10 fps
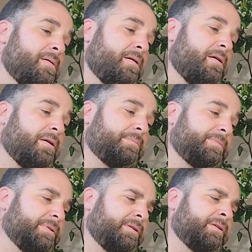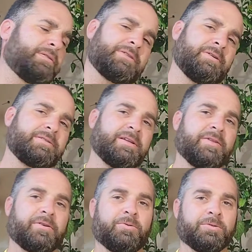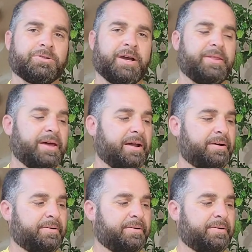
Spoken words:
So that's another cool trait that